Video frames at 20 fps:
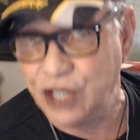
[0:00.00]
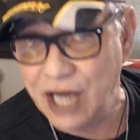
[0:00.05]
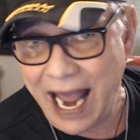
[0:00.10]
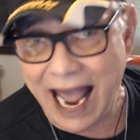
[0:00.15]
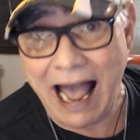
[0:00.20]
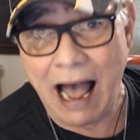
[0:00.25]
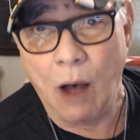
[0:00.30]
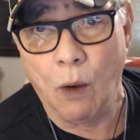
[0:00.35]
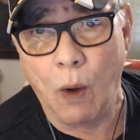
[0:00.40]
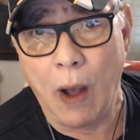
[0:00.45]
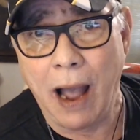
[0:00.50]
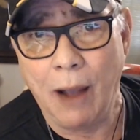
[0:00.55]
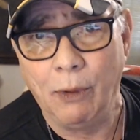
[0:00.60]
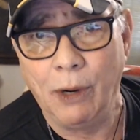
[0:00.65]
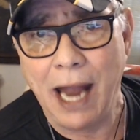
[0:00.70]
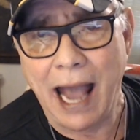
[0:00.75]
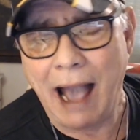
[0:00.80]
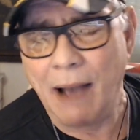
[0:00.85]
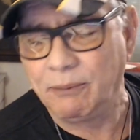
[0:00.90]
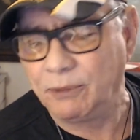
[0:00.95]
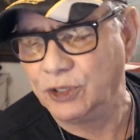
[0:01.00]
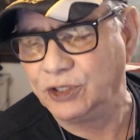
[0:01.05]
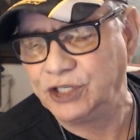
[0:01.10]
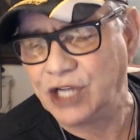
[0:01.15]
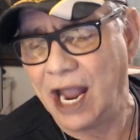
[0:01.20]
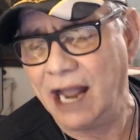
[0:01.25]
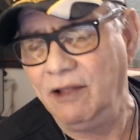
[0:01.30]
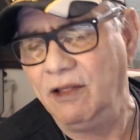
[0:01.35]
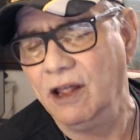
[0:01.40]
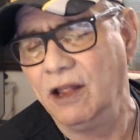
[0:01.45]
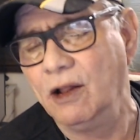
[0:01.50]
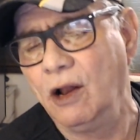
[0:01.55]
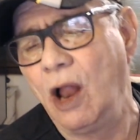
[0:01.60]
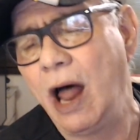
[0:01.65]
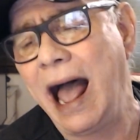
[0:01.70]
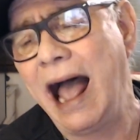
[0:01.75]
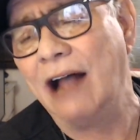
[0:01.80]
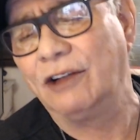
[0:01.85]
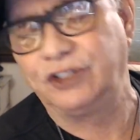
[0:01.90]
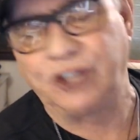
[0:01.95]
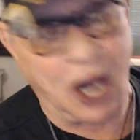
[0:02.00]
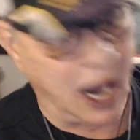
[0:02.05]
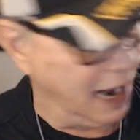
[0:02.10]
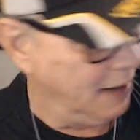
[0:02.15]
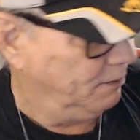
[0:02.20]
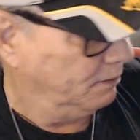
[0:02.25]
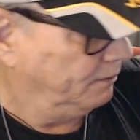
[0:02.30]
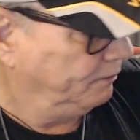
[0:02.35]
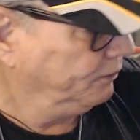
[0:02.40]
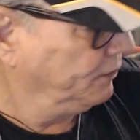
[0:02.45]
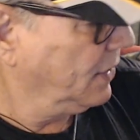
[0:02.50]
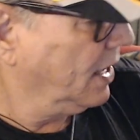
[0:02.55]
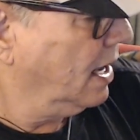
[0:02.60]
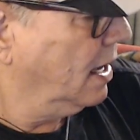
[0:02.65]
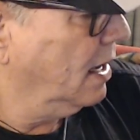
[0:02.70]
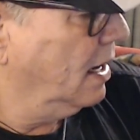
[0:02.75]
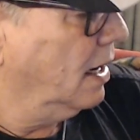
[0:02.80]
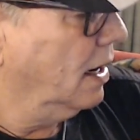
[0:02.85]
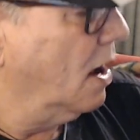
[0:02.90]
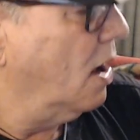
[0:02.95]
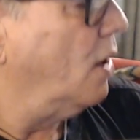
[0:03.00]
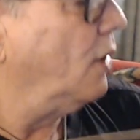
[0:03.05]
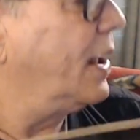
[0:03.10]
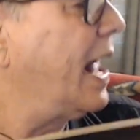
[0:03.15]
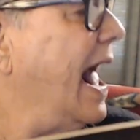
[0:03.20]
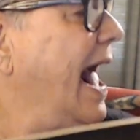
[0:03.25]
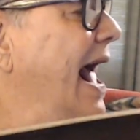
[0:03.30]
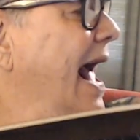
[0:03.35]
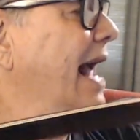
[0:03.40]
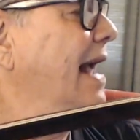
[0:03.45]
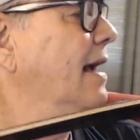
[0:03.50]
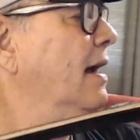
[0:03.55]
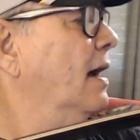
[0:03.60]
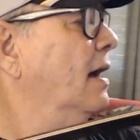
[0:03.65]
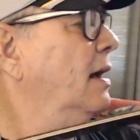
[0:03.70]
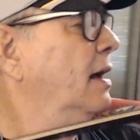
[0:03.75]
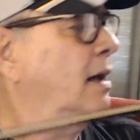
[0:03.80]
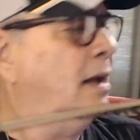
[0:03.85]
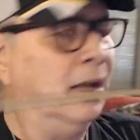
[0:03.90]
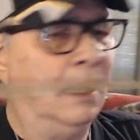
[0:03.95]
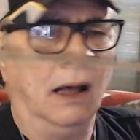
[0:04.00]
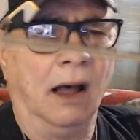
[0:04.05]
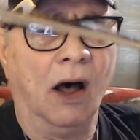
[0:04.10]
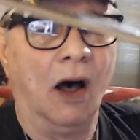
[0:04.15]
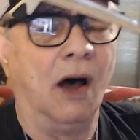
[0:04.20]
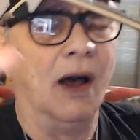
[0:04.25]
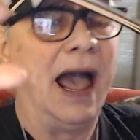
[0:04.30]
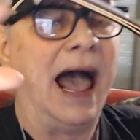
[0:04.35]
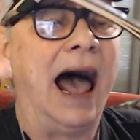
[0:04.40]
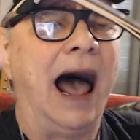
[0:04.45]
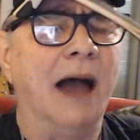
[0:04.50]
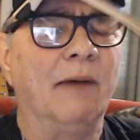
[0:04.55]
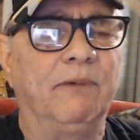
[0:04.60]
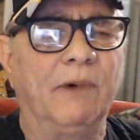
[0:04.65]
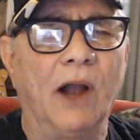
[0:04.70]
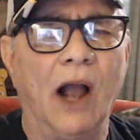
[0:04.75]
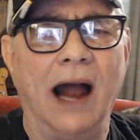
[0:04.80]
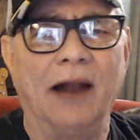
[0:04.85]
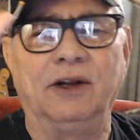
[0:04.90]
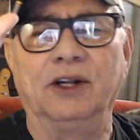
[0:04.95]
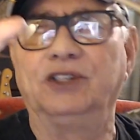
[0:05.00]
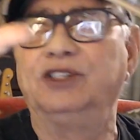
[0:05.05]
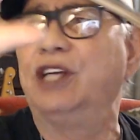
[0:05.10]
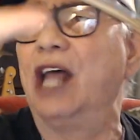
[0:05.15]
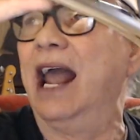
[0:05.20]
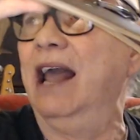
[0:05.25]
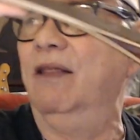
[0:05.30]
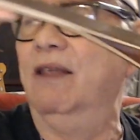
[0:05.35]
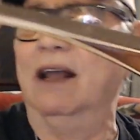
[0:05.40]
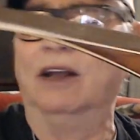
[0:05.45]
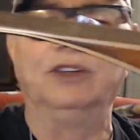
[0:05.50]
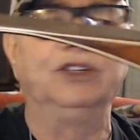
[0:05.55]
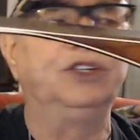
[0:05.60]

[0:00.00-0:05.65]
I would have to say, than the last time. Okay. Oh, yeah, I forgot to say this, too.